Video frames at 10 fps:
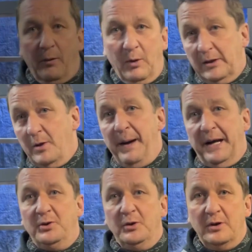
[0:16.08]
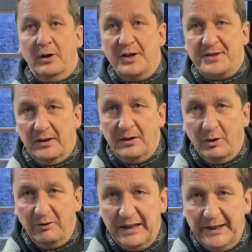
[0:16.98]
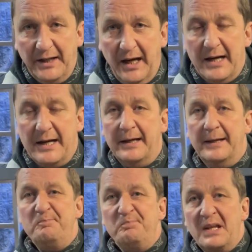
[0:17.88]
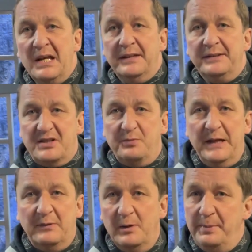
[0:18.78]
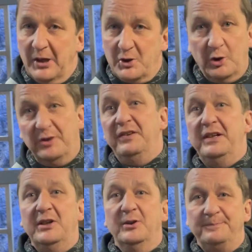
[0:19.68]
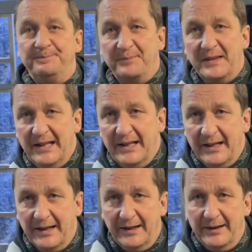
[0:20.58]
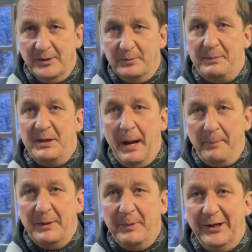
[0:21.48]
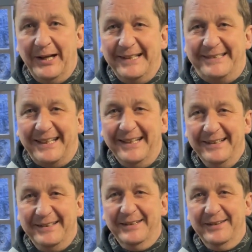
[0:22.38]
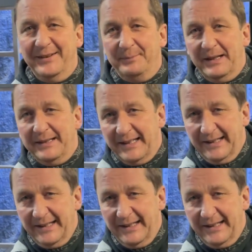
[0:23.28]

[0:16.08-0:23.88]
Welcome back to Oscar Overlander. This week will be a short video. You may be happy about it, but